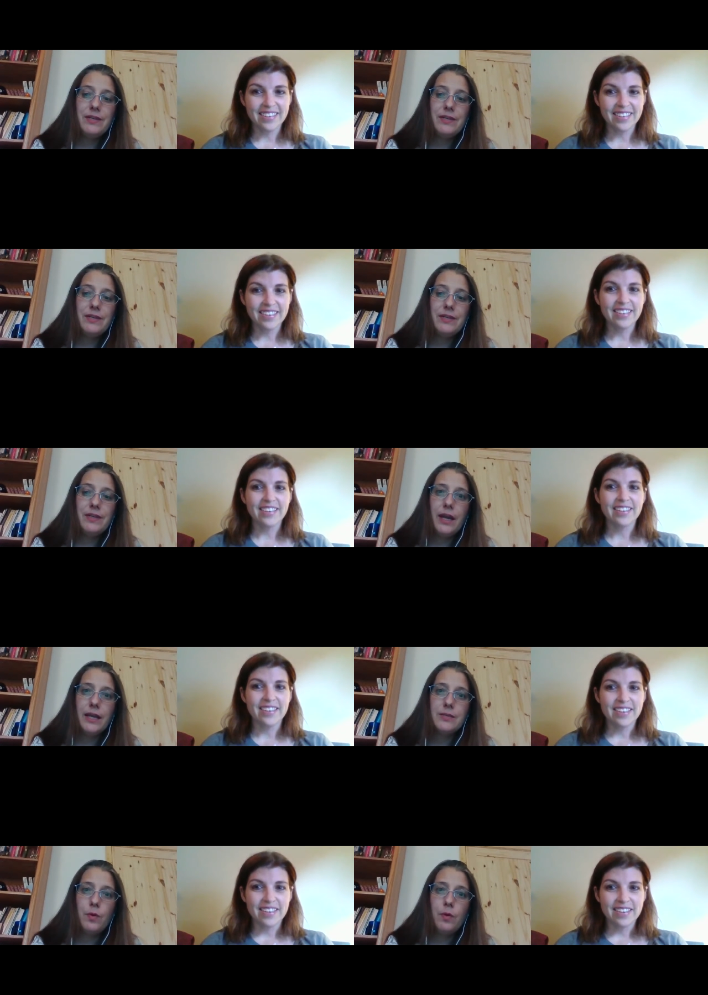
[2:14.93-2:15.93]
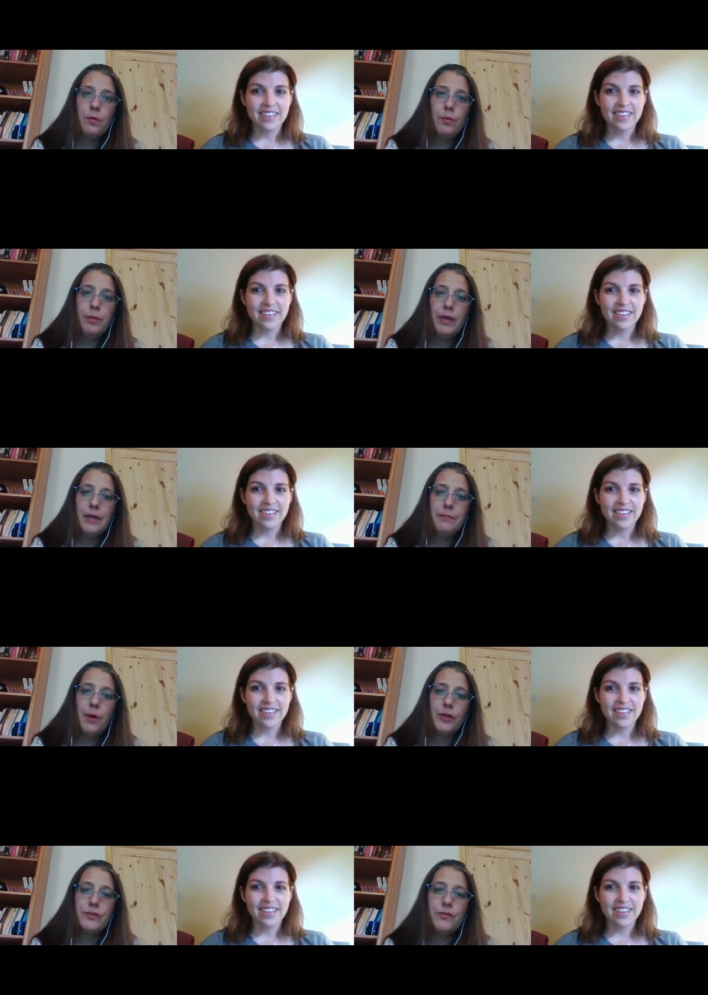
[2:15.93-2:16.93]
Speaker 1: then the next one will be in
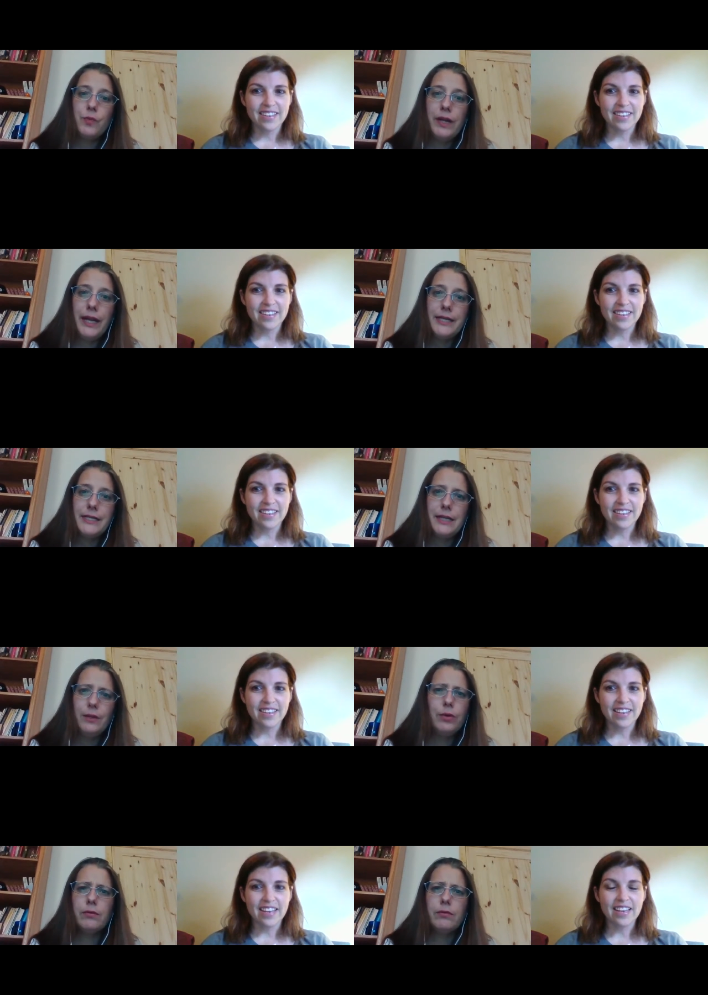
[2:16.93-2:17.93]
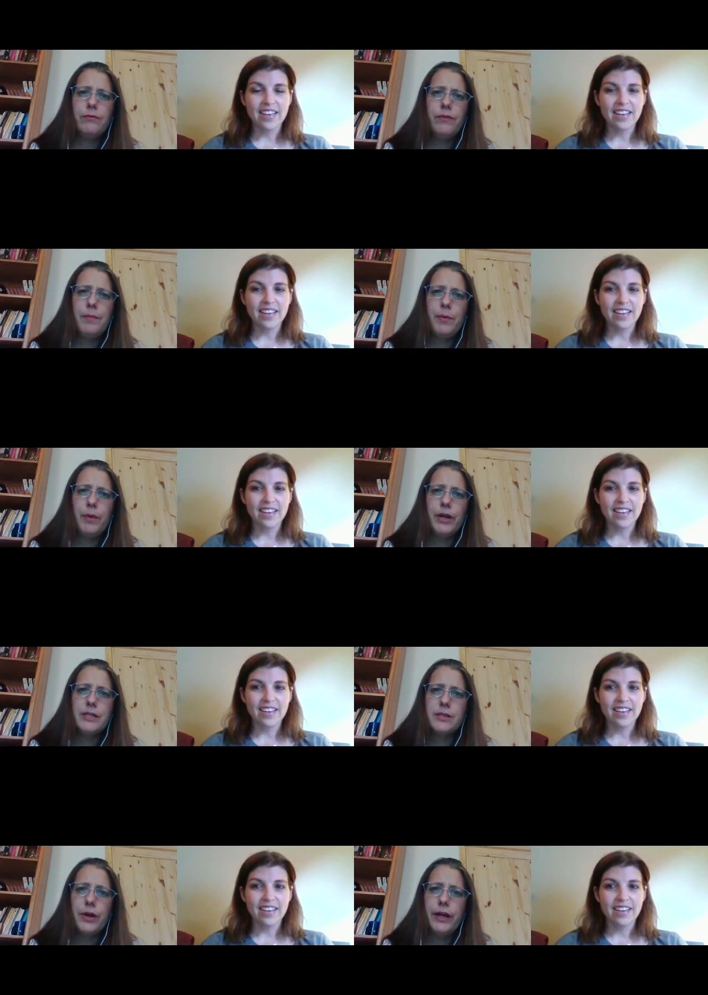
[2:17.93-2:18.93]
March of 2018, or February,
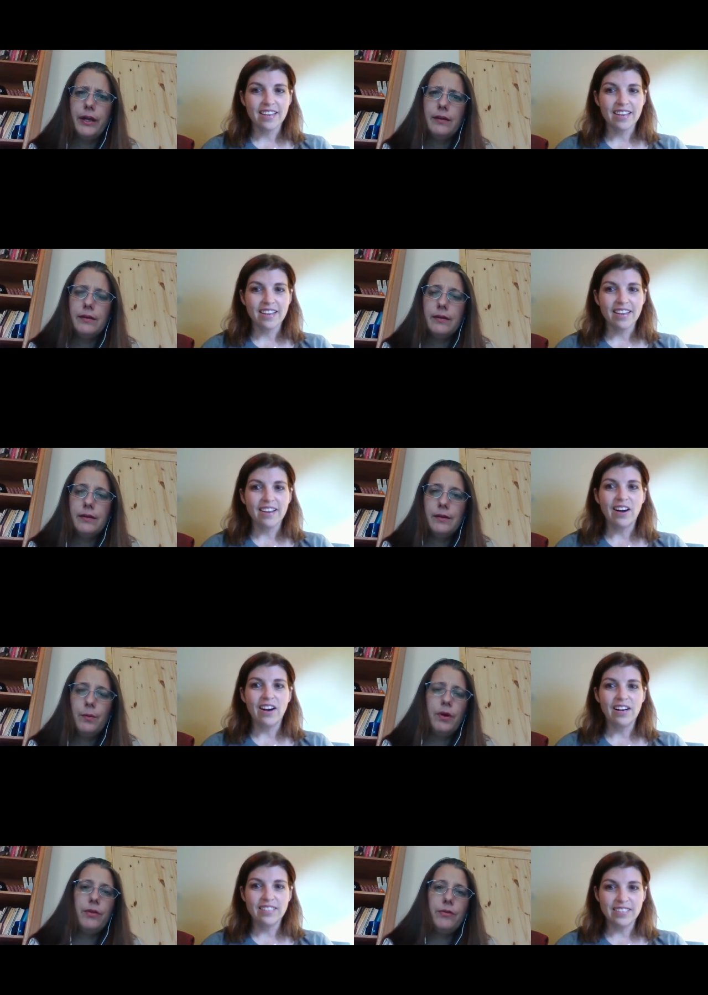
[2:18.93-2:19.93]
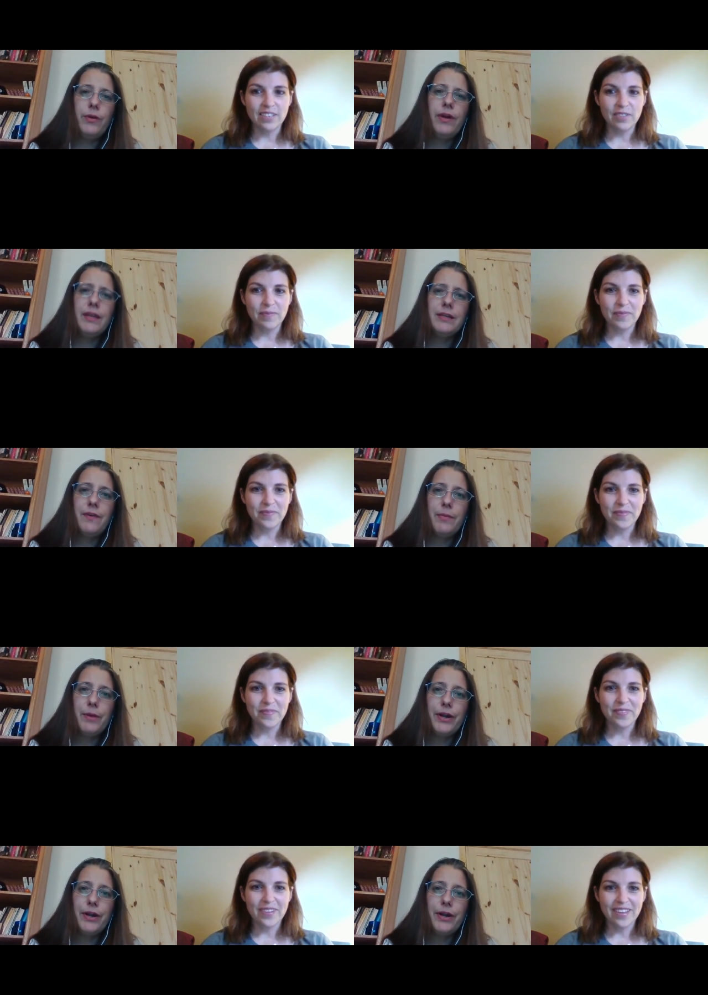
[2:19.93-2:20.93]
sorry. One of those two. I think it's
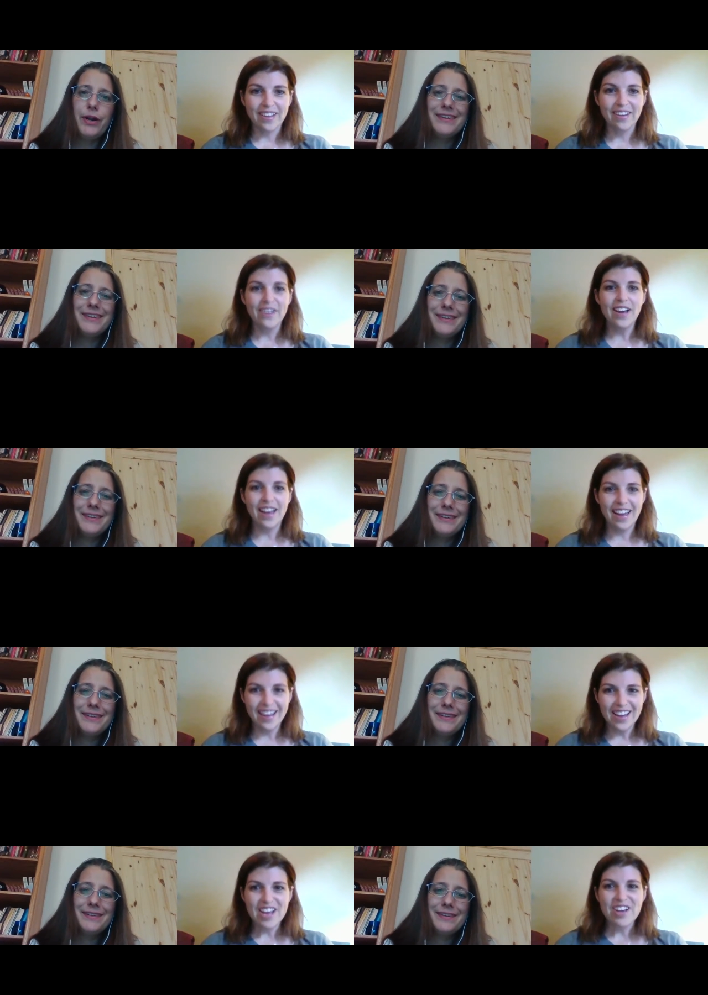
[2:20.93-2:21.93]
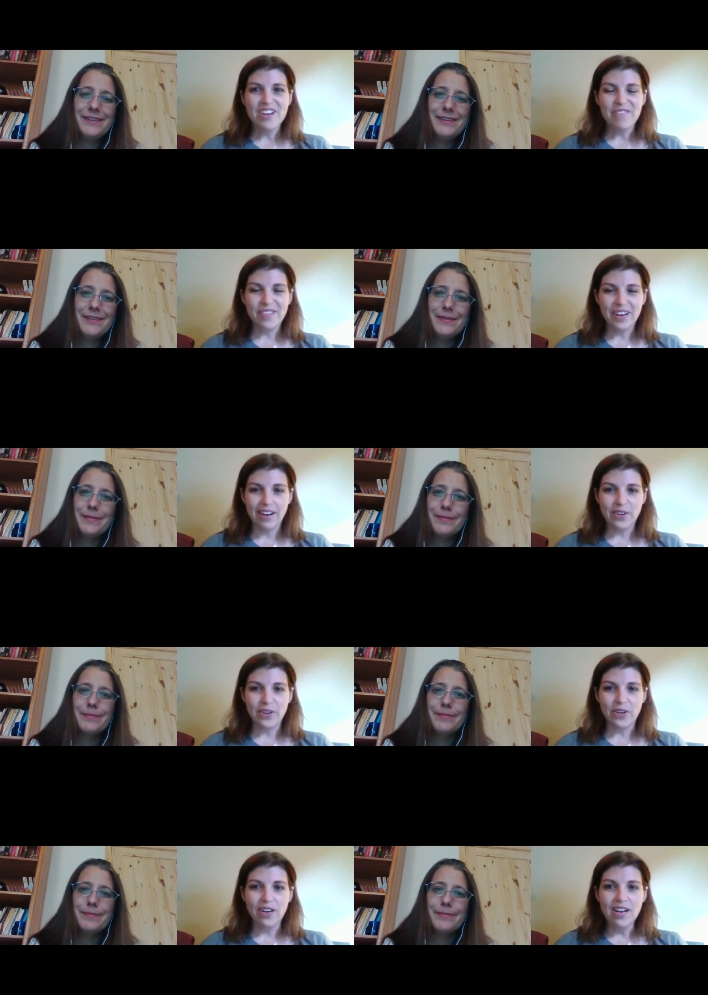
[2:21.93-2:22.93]
February.
Speaker 2: Okay. Very
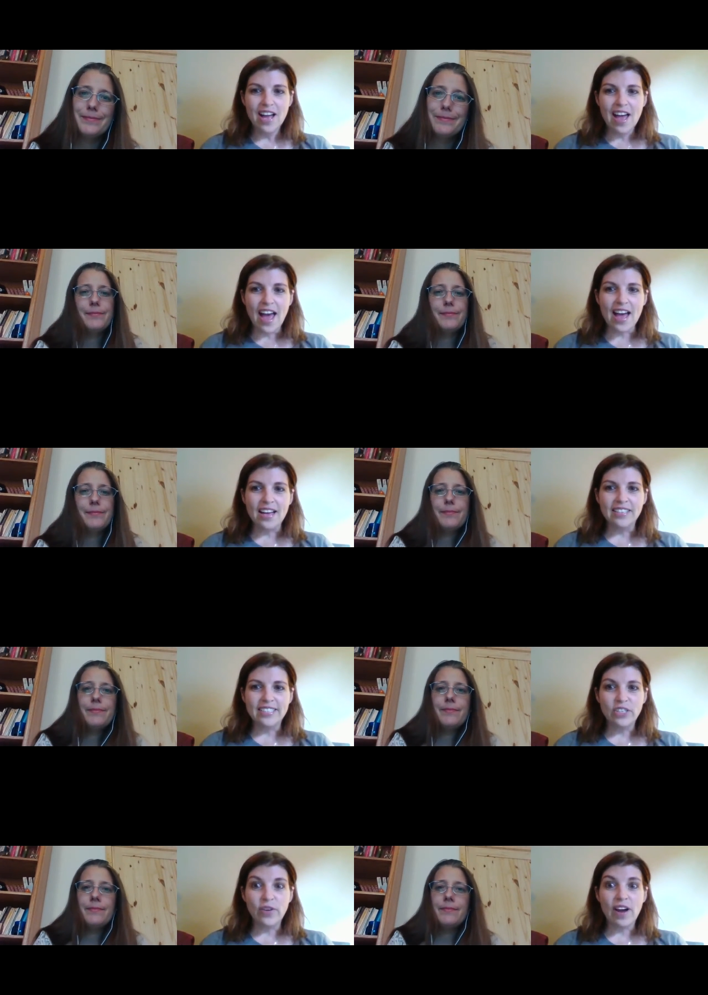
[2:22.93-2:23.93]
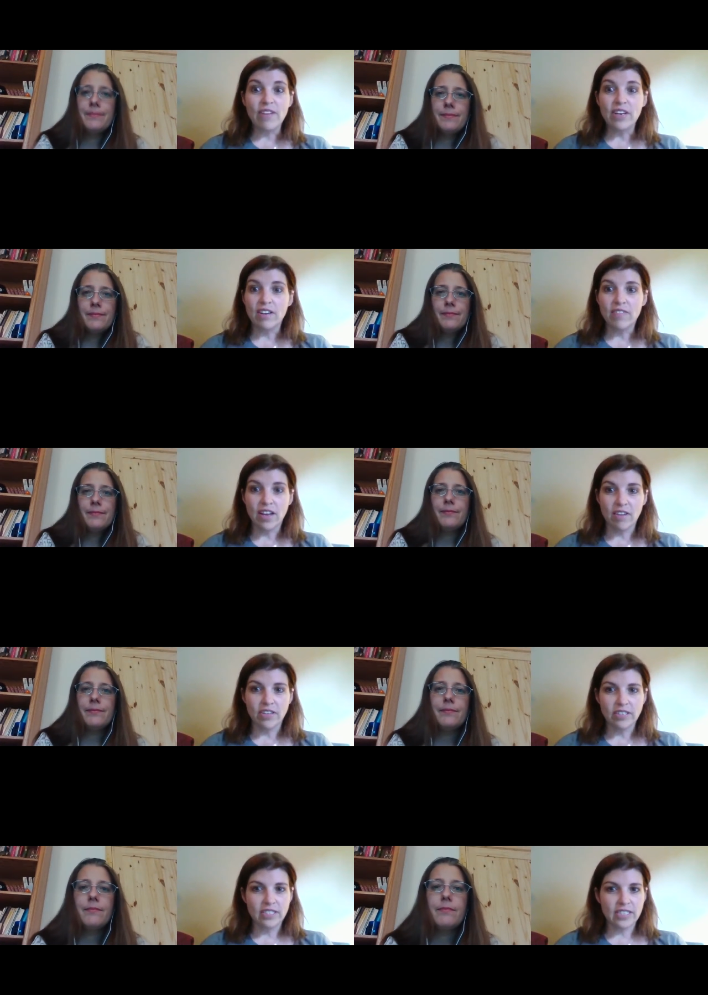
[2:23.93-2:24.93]
cool. And do you have any of the
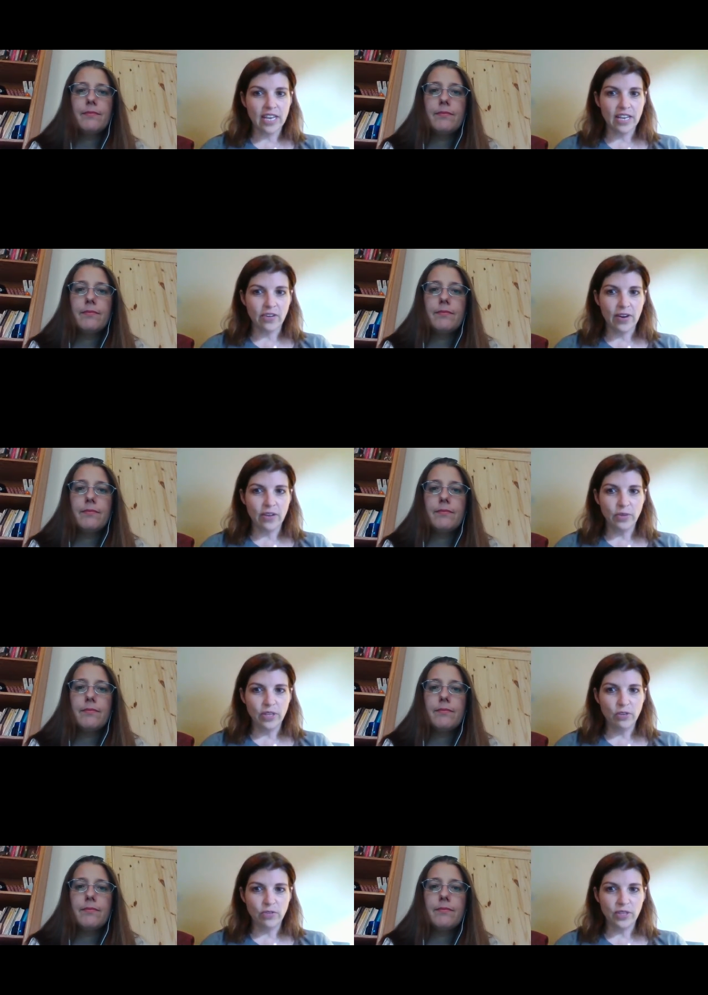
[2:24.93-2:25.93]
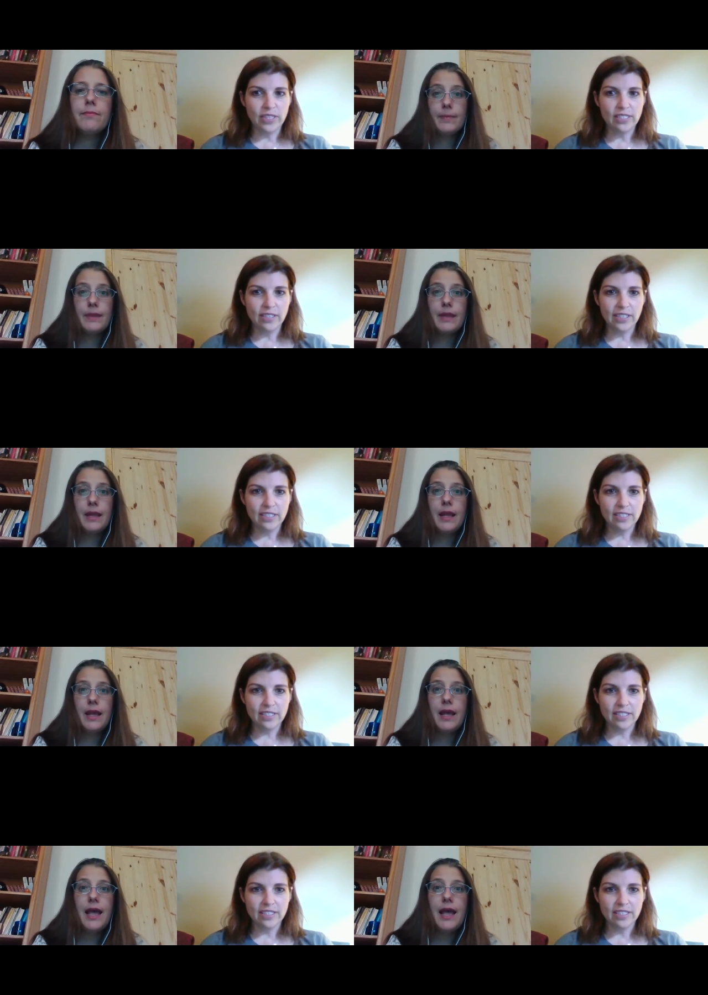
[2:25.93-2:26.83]
covers hanging around with you for this series?